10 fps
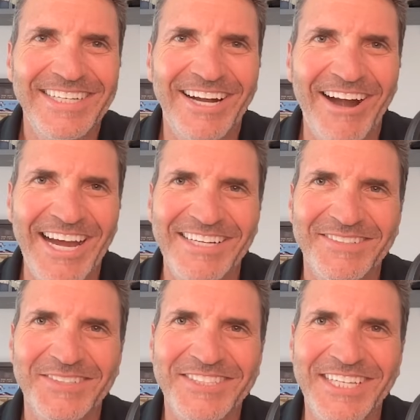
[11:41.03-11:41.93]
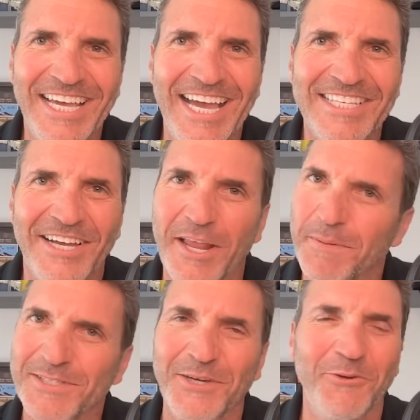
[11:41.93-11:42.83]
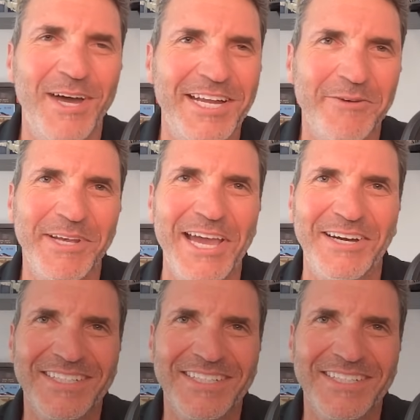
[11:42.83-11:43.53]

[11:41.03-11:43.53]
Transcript: All right. We'll see you guys on episode one. Here we go.